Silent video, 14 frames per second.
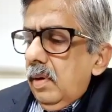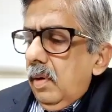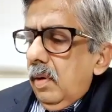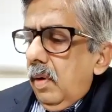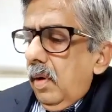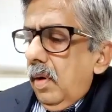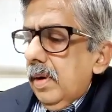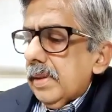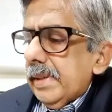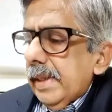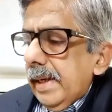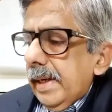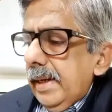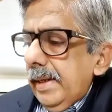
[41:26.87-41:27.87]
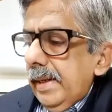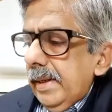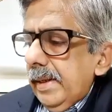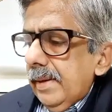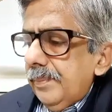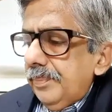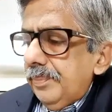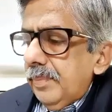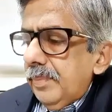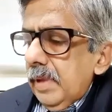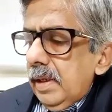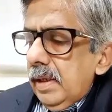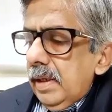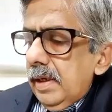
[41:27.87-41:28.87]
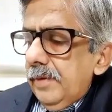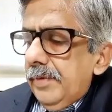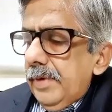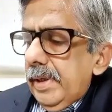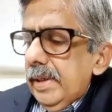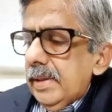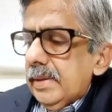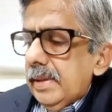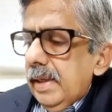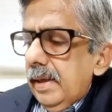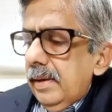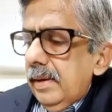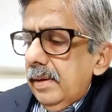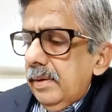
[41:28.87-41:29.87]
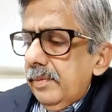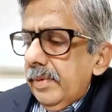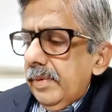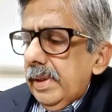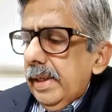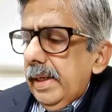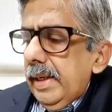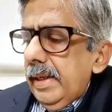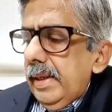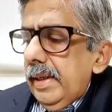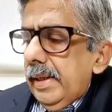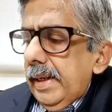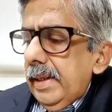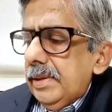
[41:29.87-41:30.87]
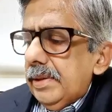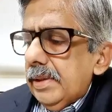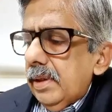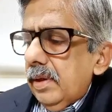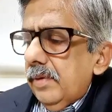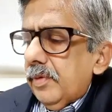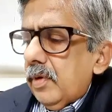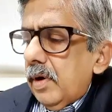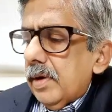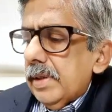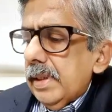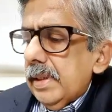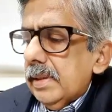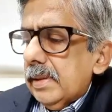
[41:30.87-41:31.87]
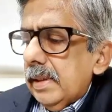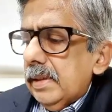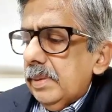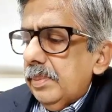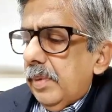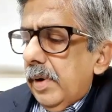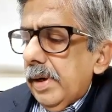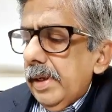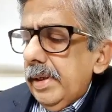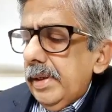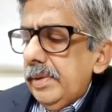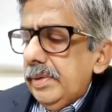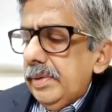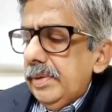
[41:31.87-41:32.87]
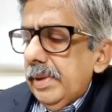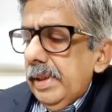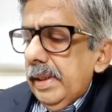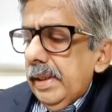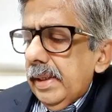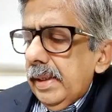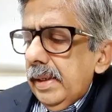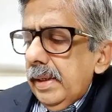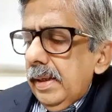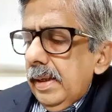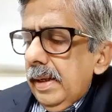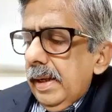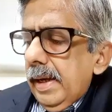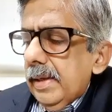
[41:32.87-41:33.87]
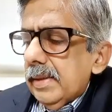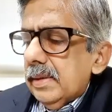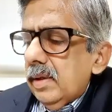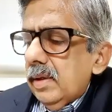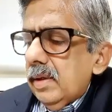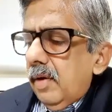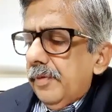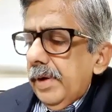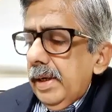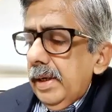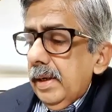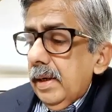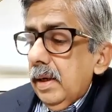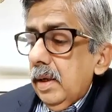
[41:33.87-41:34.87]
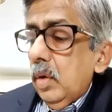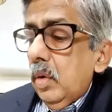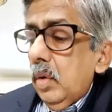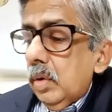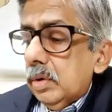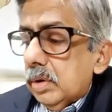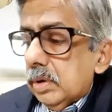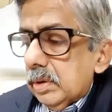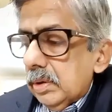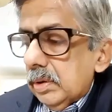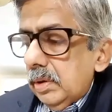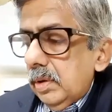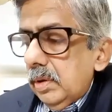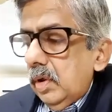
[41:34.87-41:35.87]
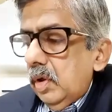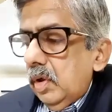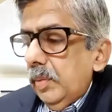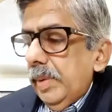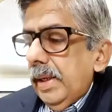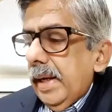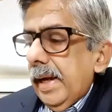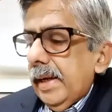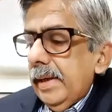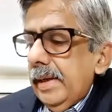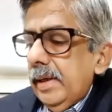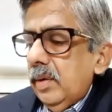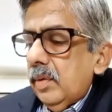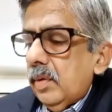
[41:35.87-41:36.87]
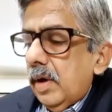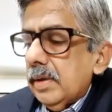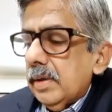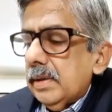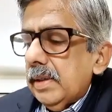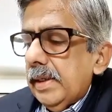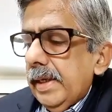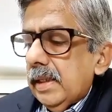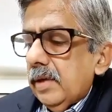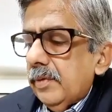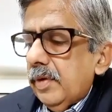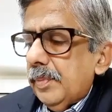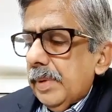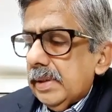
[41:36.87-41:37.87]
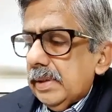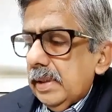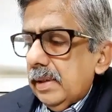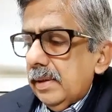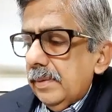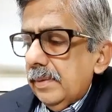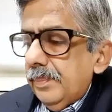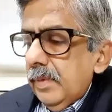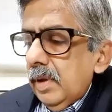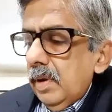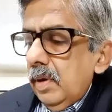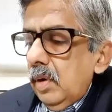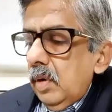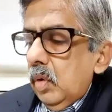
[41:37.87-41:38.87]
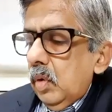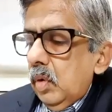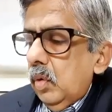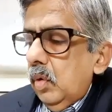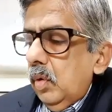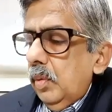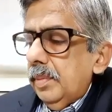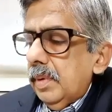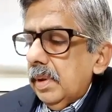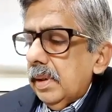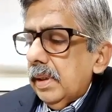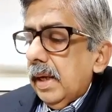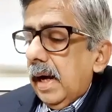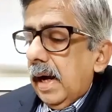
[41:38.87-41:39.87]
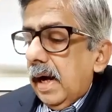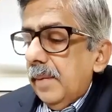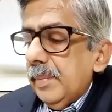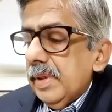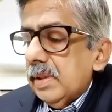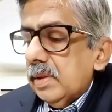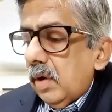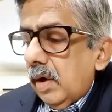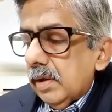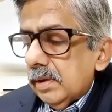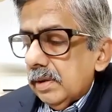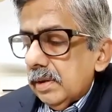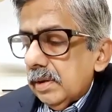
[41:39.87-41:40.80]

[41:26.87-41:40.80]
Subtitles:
Or secondly, if it is done with the intention of causing such bodily injury as the offender knows to be likely to cause the death of a person to whom the harm is caused.